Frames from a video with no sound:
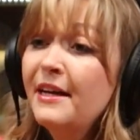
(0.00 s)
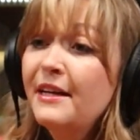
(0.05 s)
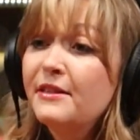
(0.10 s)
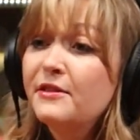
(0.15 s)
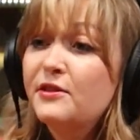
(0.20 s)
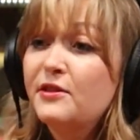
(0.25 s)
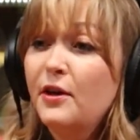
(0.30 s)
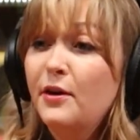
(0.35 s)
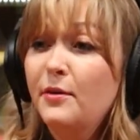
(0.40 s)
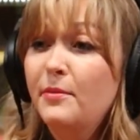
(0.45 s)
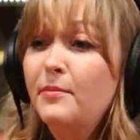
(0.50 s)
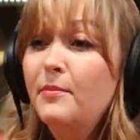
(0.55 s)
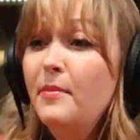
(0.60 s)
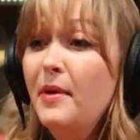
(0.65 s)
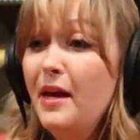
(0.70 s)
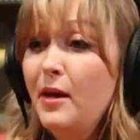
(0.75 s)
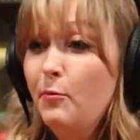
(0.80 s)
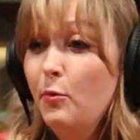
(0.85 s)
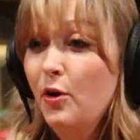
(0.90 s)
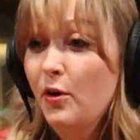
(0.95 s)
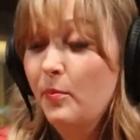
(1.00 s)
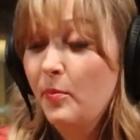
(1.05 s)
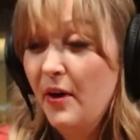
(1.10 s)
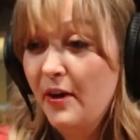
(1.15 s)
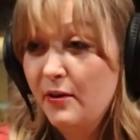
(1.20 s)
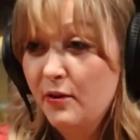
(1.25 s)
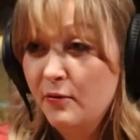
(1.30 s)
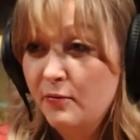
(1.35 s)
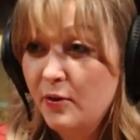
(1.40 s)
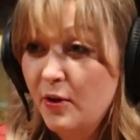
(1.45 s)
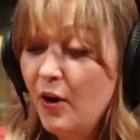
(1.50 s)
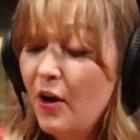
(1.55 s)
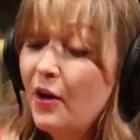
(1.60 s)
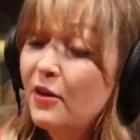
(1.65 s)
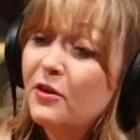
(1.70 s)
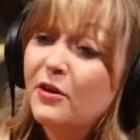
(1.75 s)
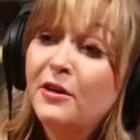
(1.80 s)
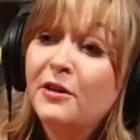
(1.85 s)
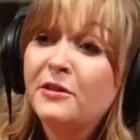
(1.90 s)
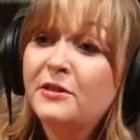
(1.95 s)
Some may work better for
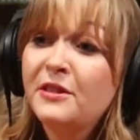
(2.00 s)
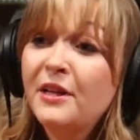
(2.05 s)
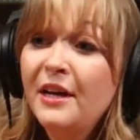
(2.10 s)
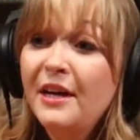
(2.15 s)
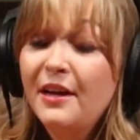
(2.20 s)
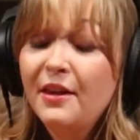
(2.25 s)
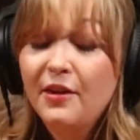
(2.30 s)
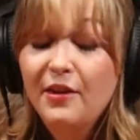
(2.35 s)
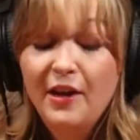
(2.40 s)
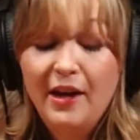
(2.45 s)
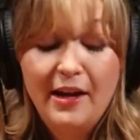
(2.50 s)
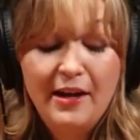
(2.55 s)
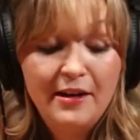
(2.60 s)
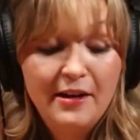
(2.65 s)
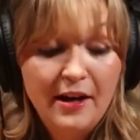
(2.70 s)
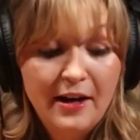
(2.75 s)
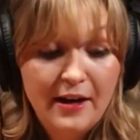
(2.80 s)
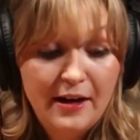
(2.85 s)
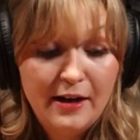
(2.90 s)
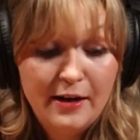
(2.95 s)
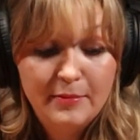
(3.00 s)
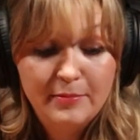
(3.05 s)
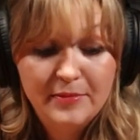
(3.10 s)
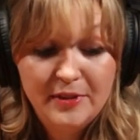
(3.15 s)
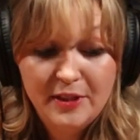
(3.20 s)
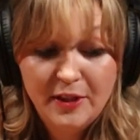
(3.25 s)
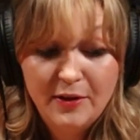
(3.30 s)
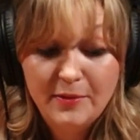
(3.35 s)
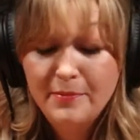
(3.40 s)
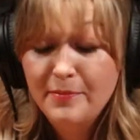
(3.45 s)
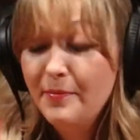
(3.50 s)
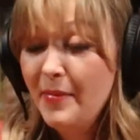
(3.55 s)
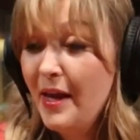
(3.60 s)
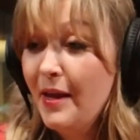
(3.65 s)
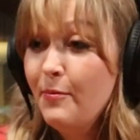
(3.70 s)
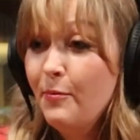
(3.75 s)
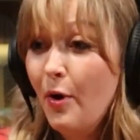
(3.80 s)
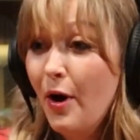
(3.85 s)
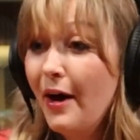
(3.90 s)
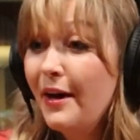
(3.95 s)
others than some
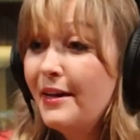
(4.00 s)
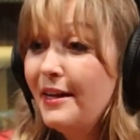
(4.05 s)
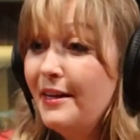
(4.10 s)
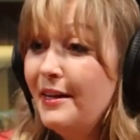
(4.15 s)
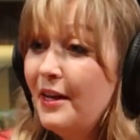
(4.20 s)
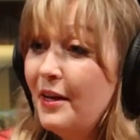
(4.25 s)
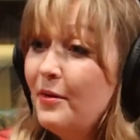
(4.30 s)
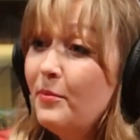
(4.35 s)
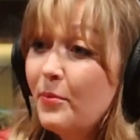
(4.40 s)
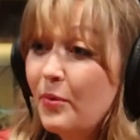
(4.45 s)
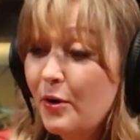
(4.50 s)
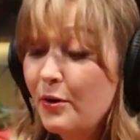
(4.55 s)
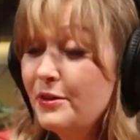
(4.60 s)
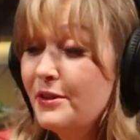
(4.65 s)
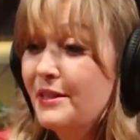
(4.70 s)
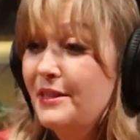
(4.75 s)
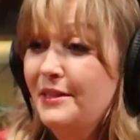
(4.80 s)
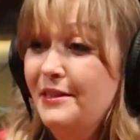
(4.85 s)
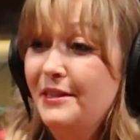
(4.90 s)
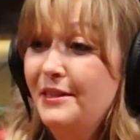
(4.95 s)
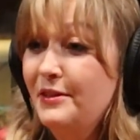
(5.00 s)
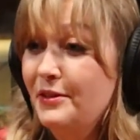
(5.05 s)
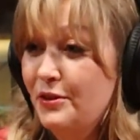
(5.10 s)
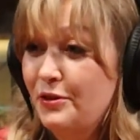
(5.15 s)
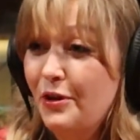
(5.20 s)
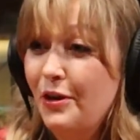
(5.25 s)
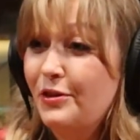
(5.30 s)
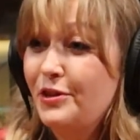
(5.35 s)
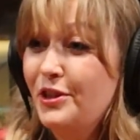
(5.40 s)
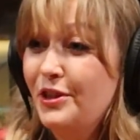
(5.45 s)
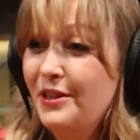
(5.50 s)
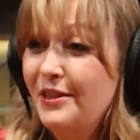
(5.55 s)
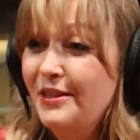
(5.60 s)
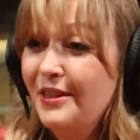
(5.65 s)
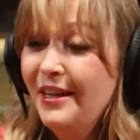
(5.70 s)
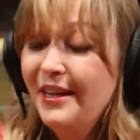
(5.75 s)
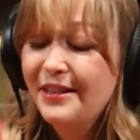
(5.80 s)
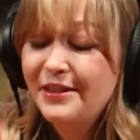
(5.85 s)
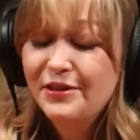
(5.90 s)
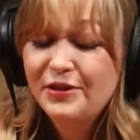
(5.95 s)
may want an in-person instruction.
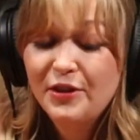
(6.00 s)
Mm-hmm.